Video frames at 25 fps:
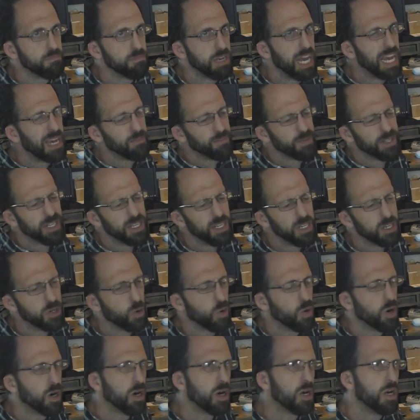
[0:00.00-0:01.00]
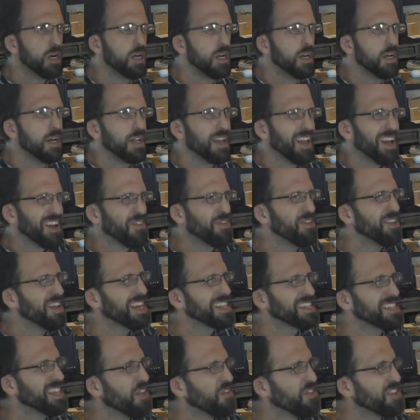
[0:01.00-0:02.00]
empty, or I feel
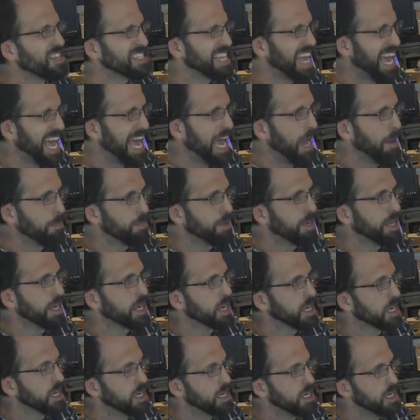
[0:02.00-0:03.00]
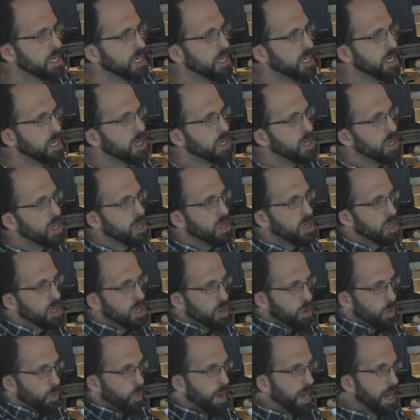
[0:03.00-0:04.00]
like nothing's happening.
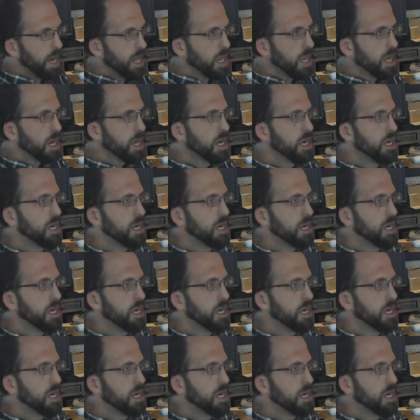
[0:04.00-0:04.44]
Well,